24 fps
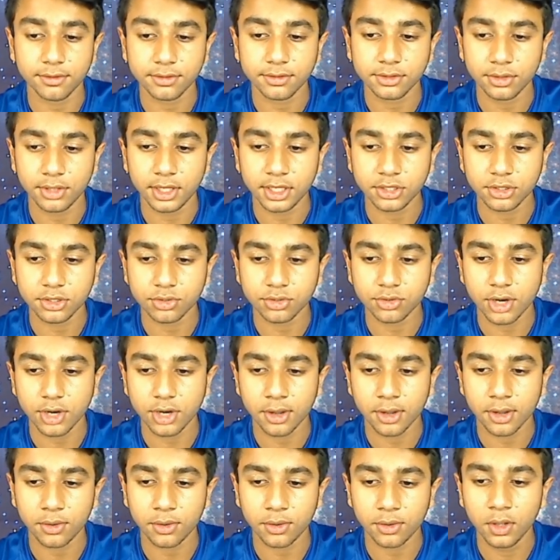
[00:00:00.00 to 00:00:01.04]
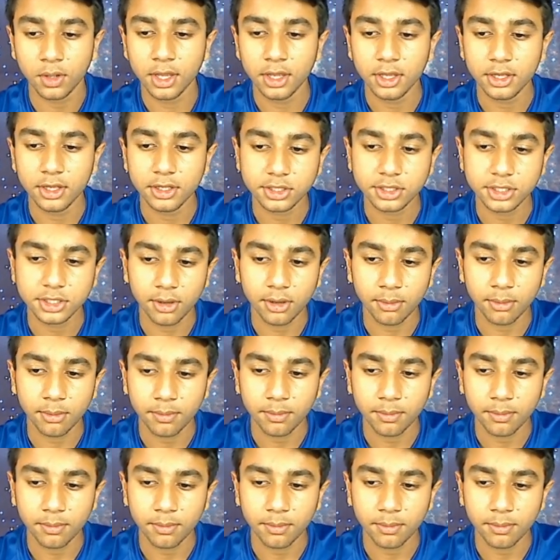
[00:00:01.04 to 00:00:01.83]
So that's triangle sum